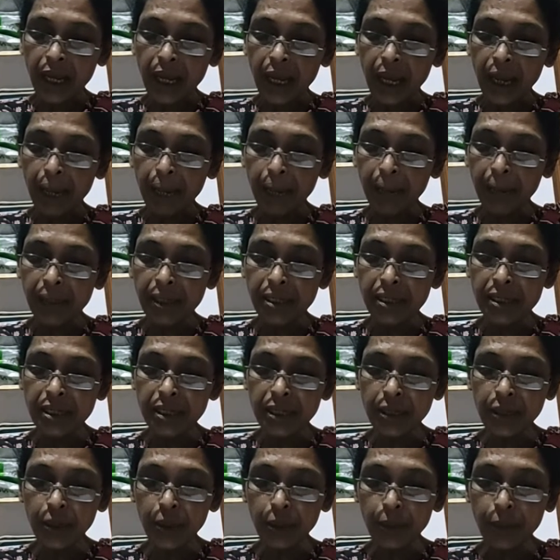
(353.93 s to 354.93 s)
A
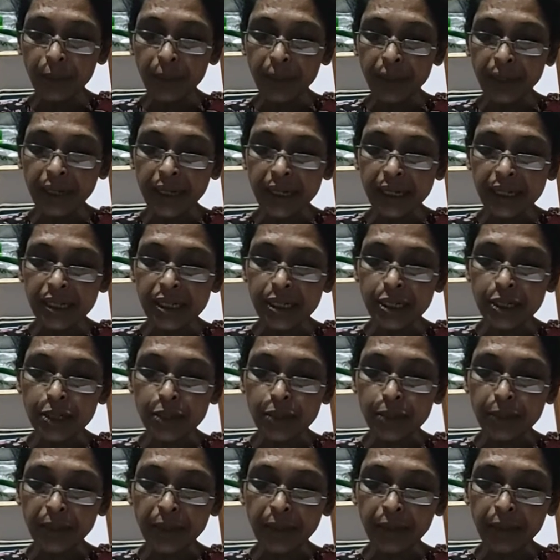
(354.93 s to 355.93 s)
person who pretends
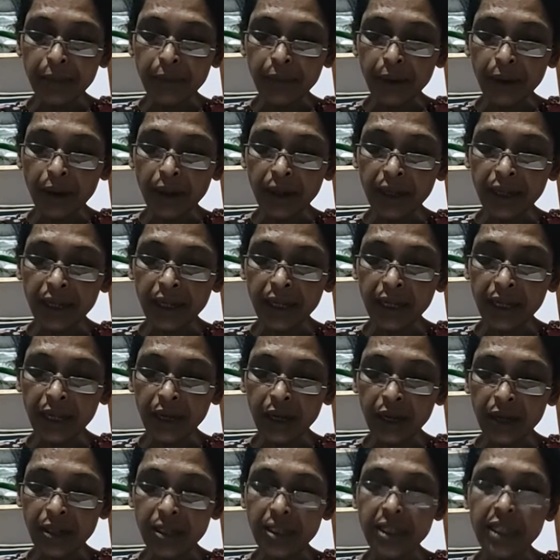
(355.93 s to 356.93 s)
to be what he
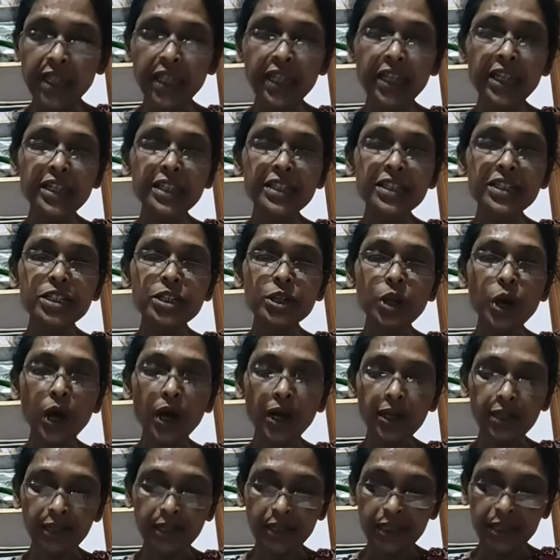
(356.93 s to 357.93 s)
or she is
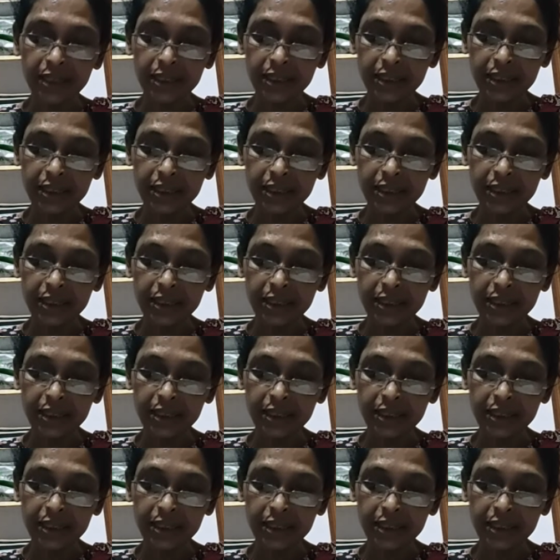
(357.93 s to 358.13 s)
not.